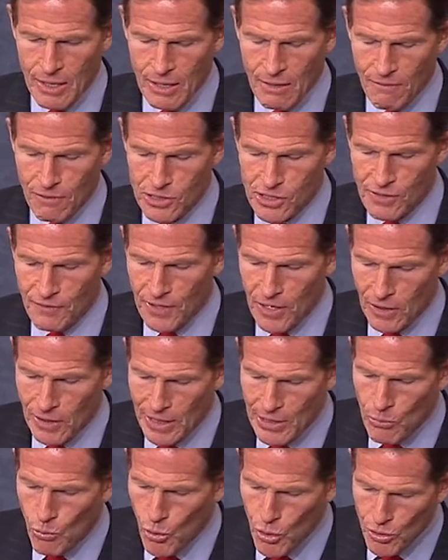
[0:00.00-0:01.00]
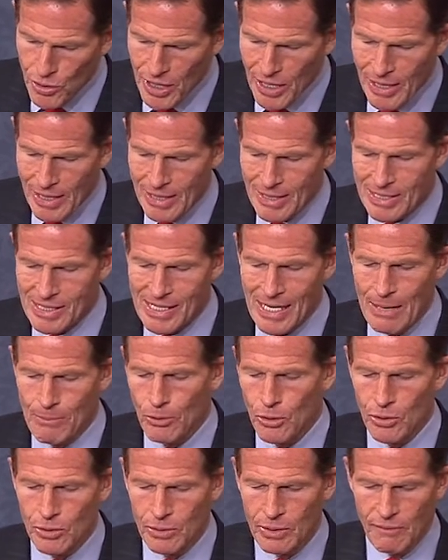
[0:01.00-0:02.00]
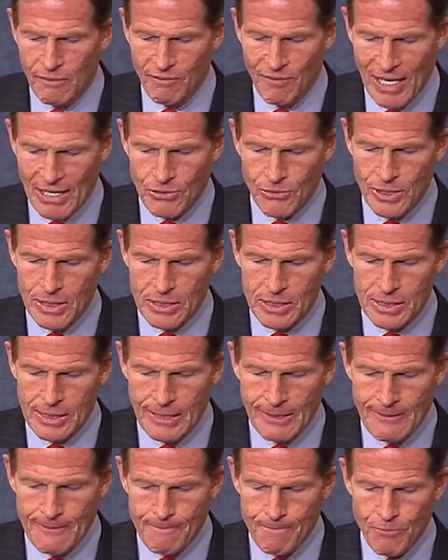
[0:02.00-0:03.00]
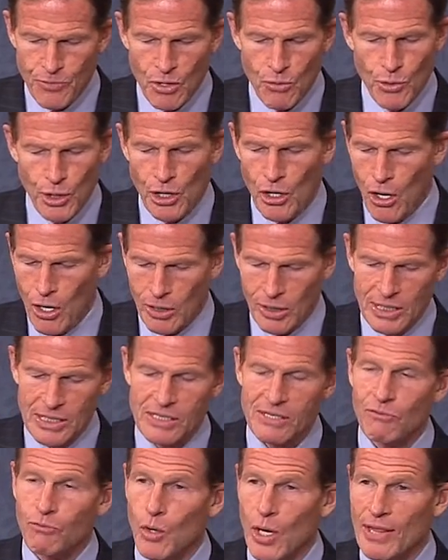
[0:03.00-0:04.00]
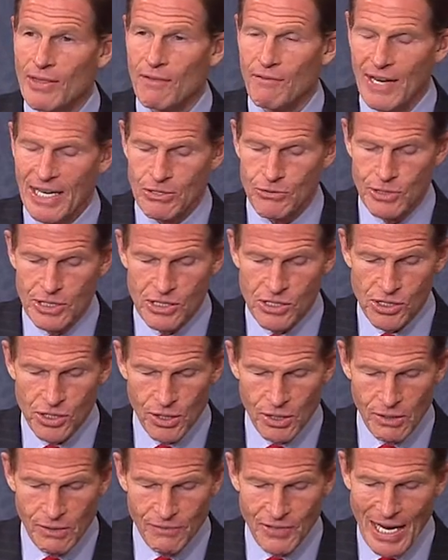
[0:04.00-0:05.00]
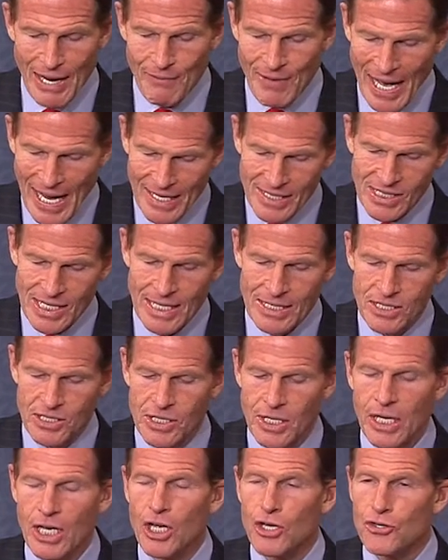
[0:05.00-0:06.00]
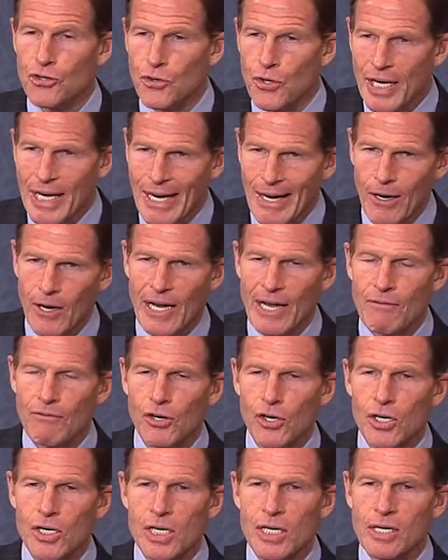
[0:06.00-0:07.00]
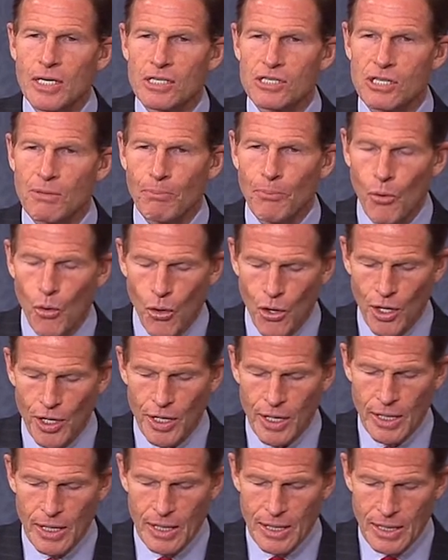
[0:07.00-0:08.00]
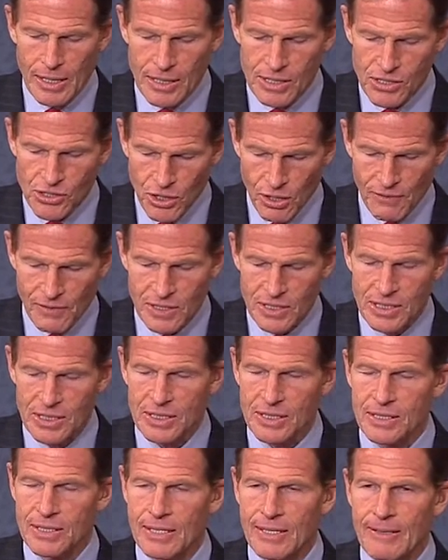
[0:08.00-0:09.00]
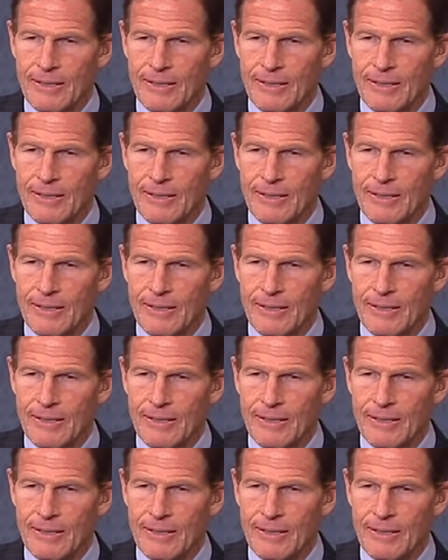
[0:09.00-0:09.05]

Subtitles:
for severely wounded and disabled veterans, regardless of when the veteran served, have access to caregiver support services.